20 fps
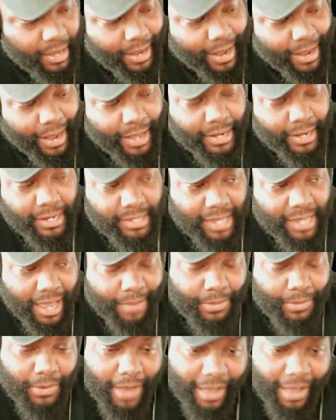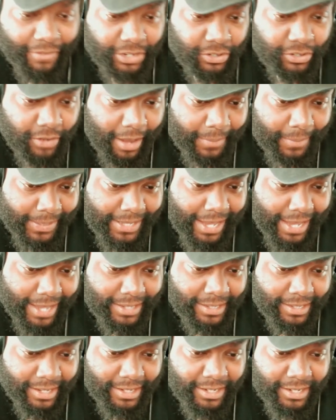Anytime you have a
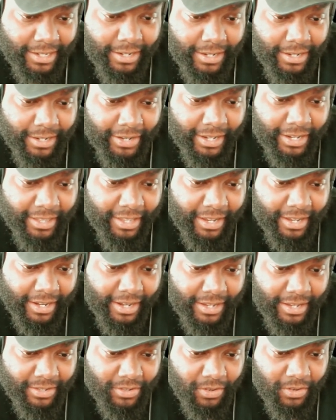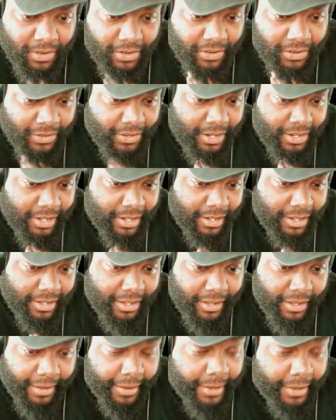dramatization of anything that's going on,
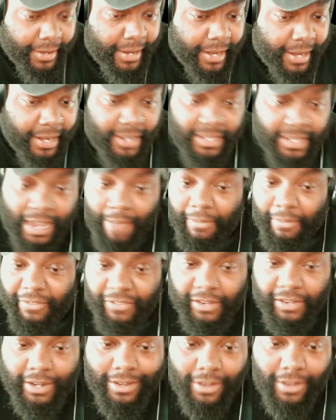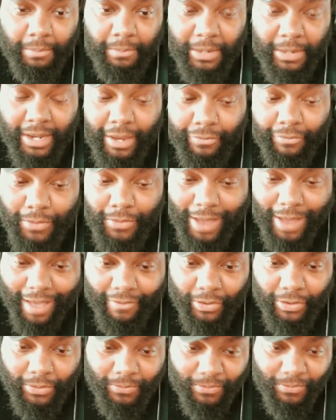in any type of video, but if you have
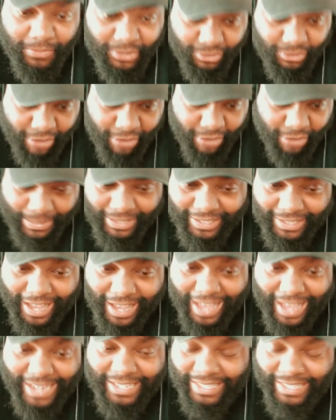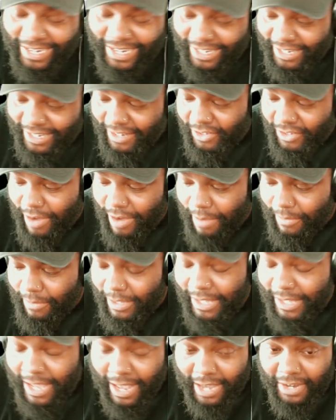a dramatization, is
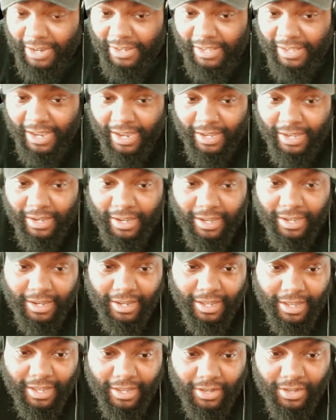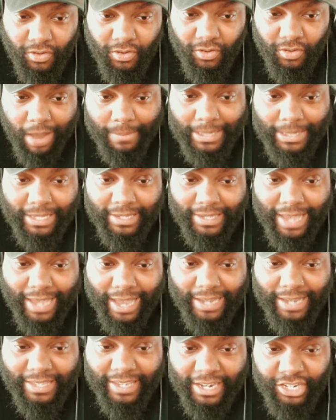that how you say it?
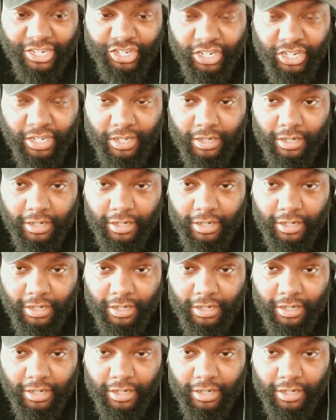Dramatization?